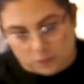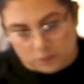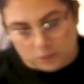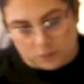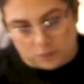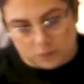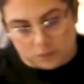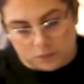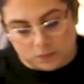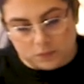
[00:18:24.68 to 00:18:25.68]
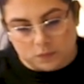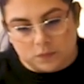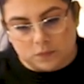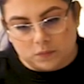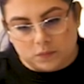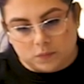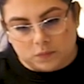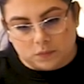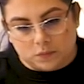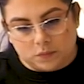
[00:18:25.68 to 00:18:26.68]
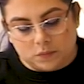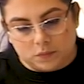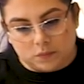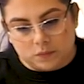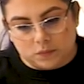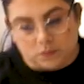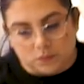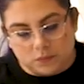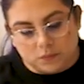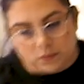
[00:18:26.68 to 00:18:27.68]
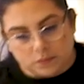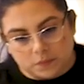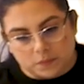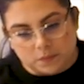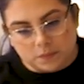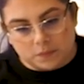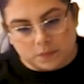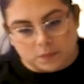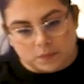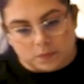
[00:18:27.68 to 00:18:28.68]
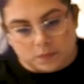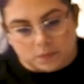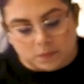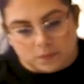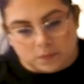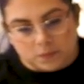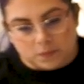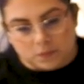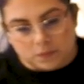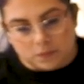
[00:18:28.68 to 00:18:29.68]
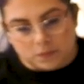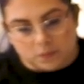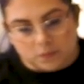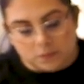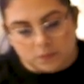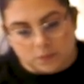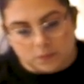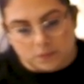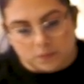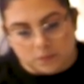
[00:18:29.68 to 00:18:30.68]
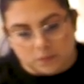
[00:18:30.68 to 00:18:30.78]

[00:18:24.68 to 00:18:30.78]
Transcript: (not speaking)